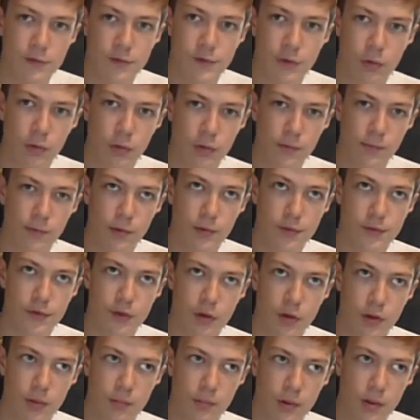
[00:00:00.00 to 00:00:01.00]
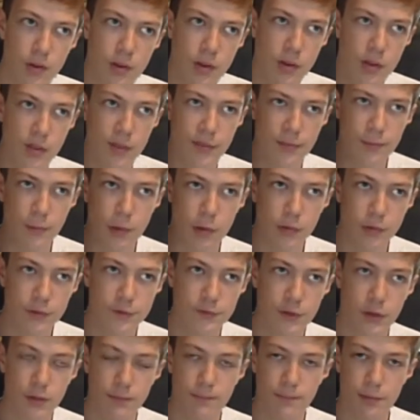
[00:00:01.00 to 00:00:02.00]
two on the bottom, three on
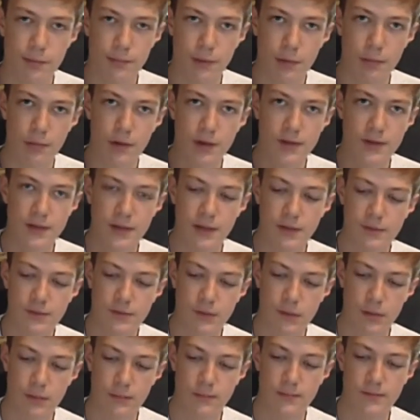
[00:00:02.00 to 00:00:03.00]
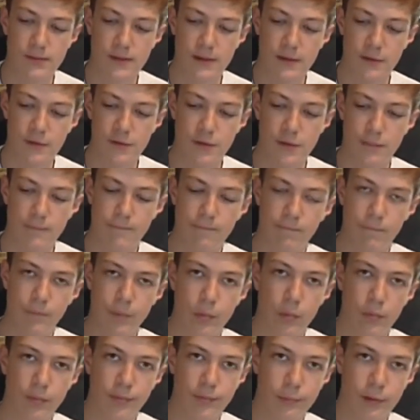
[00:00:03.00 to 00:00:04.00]
the top, but my radiator takes up
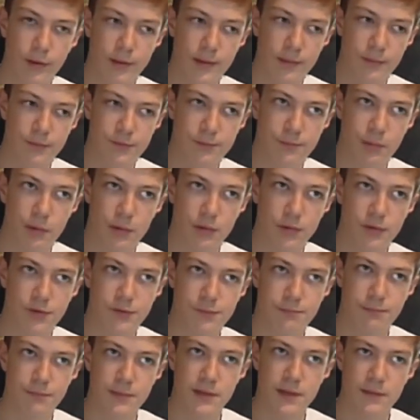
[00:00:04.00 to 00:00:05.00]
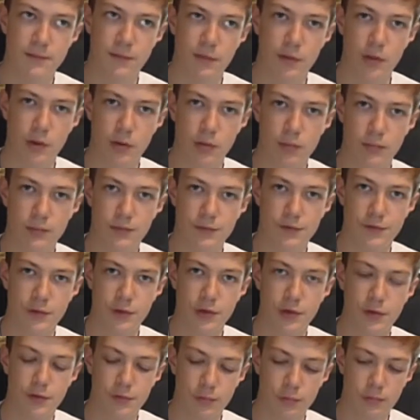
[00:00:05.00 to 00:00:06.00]
all three of them spots, even though
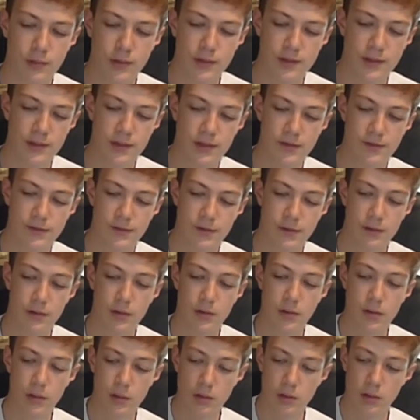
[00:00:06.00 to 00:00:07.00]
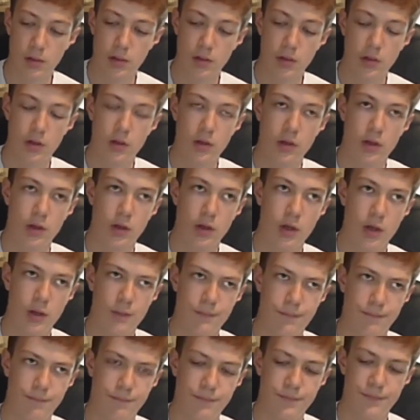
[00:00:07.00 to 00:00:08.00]
it's only a dual radiator.
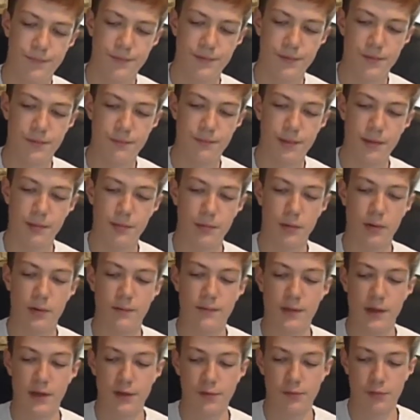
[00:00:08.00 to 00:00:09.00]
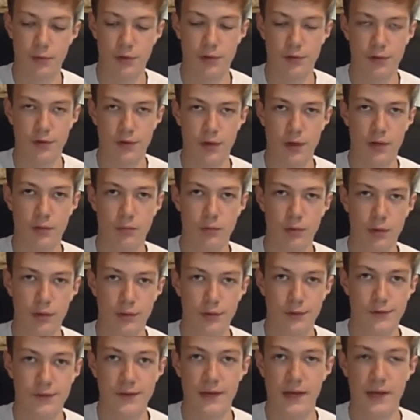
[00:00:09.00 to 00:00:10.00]
People who have the H100i
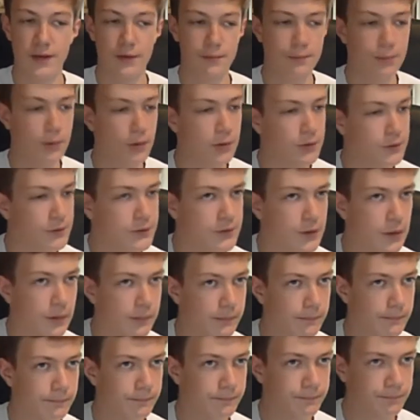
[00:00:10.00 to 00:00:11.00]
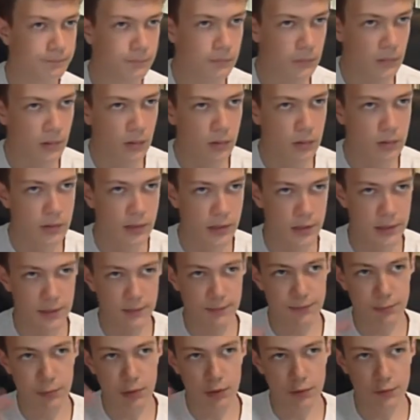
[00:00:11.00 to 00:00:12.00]
will understand, but you
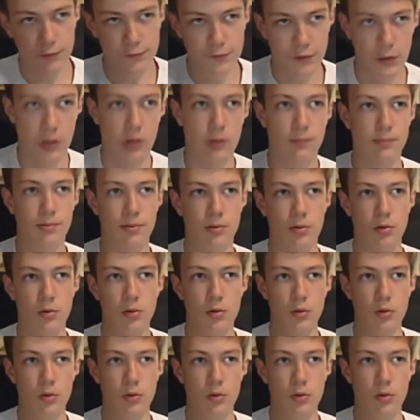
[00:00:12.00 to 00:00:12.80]
can have three on the top,